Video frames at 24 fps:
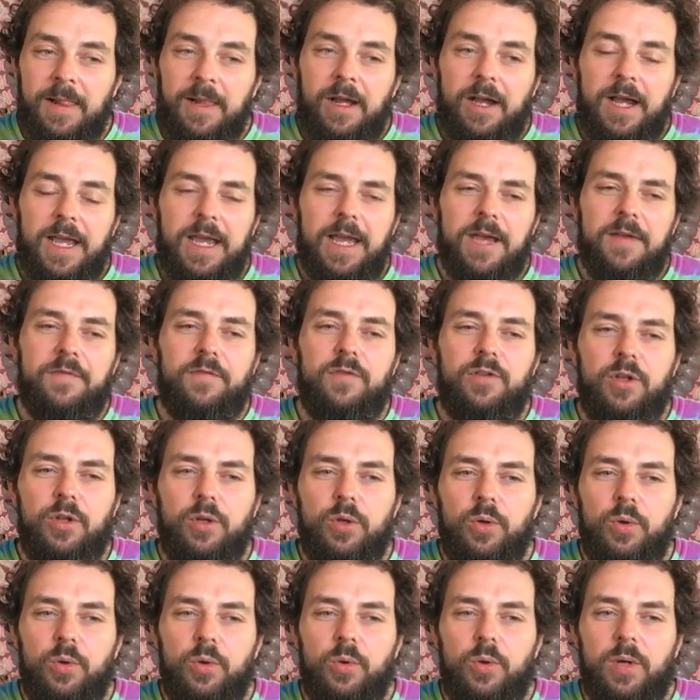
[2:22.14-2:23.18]
I have
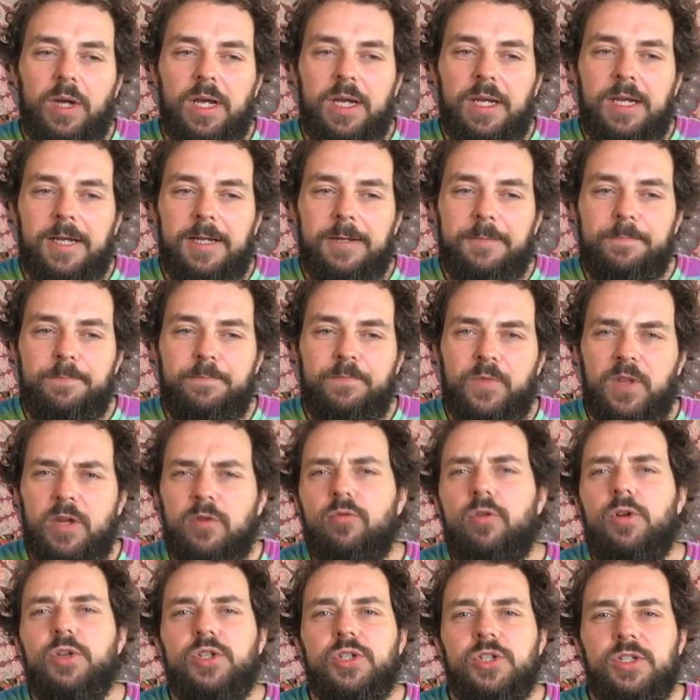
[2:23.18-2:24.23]
new
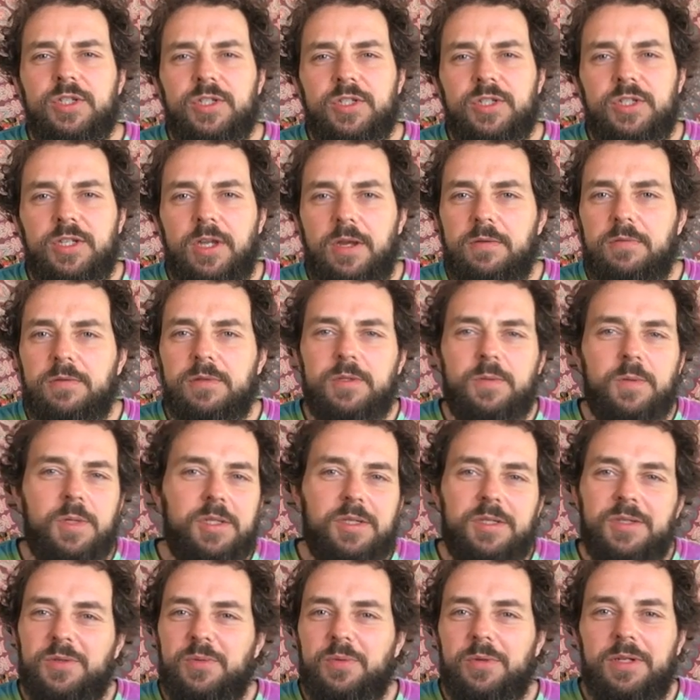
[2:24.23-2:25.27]
erogenous zones,
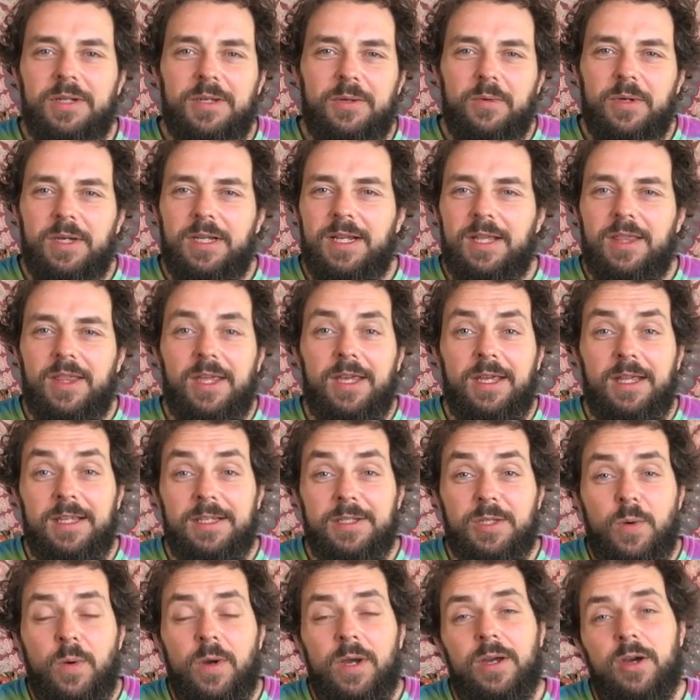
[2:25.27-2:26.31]
which is really weird. I think
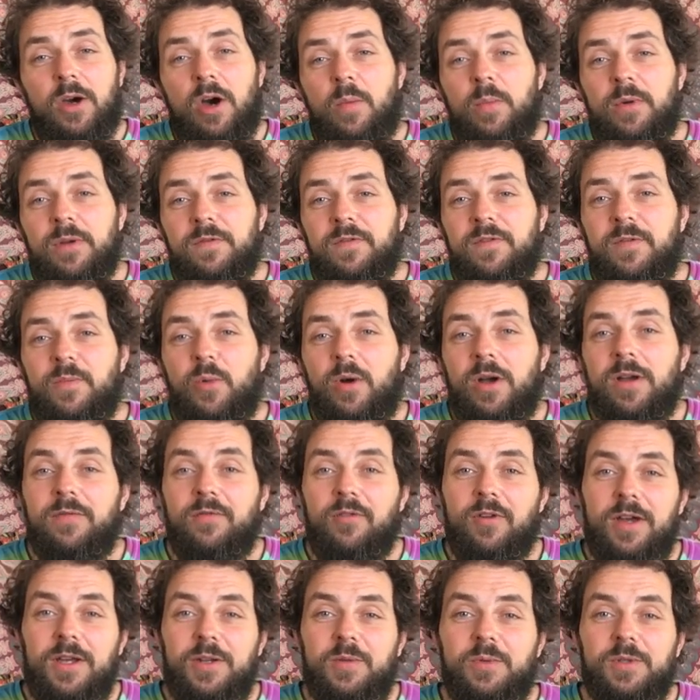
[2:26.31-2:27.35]
it's quite common from what I've
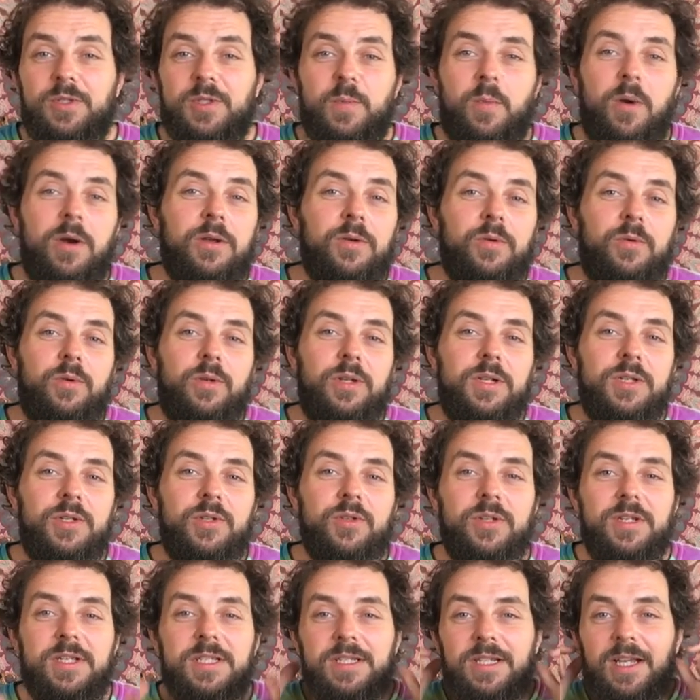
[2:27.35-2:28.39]
read with spinal cord
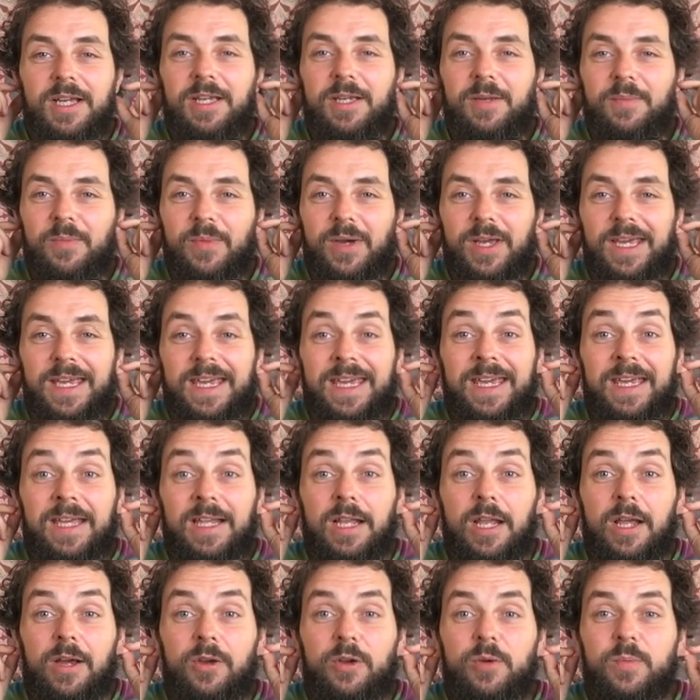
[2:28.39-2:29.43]
injuries, like my
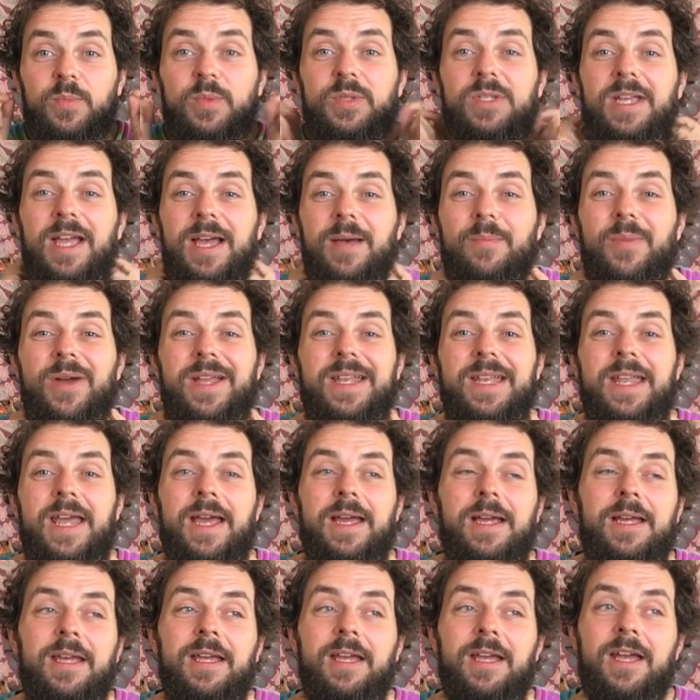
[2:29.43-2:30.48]
earlobes and my
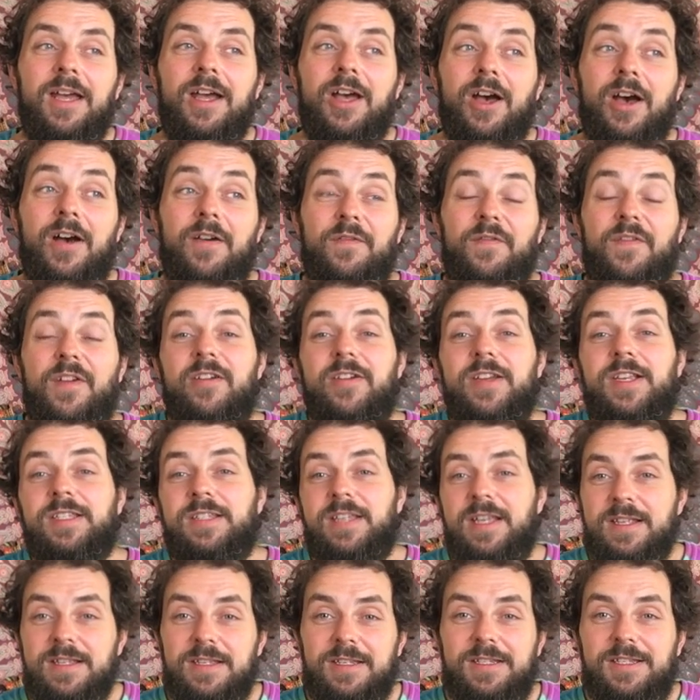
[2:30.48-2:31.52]
neck are very
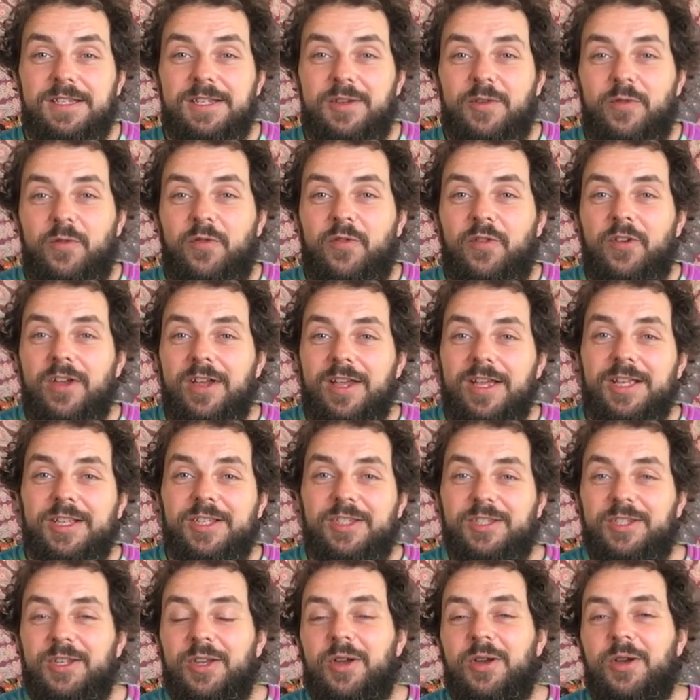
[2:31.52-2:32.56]
sensitive,
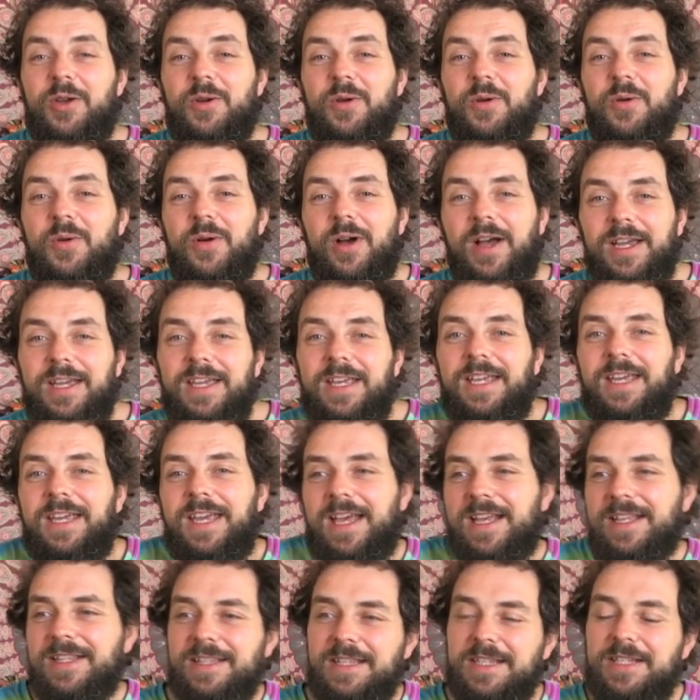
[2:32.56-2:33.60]
so I can
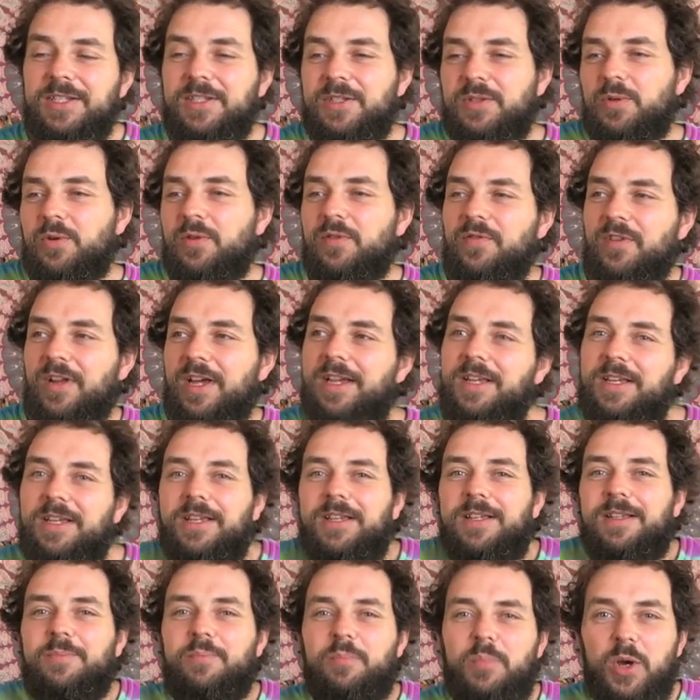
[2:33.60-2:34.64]
get these sort of
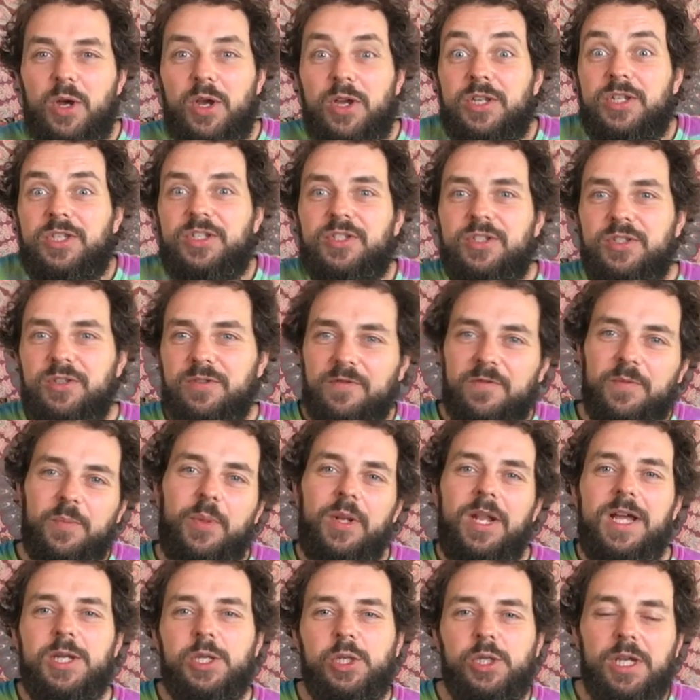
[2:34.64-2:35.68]
bursts of
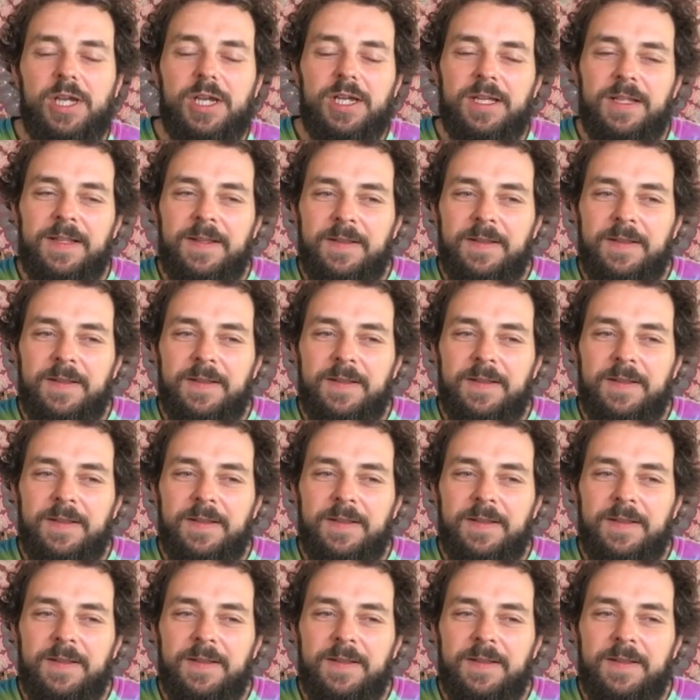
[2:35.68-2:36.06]
pleasure.